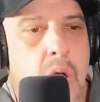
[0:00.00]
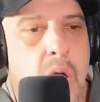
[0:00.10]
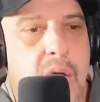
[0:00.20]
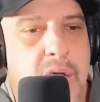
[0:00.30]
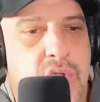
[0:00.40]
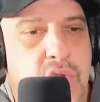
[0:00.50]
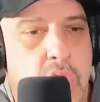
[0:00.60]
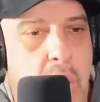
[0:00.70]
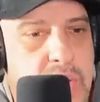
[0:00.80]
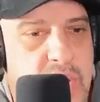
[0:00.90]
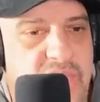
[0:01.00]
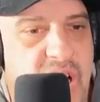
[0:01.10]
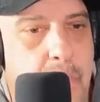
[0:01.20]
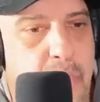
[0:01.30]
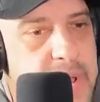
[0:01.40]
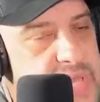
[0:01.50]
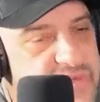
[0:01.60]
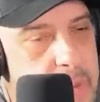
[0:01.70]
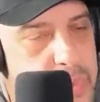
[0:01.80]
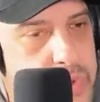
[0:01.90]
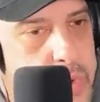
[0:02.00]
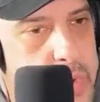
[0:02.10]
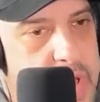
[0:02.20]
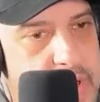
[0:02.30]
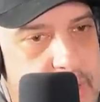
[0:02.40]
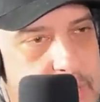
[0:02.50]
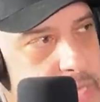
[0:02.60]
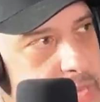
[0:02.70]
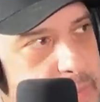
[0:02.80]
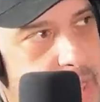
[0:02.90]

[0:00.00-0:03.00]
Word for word: exhaustive, comprehensive episode on Nicky Slim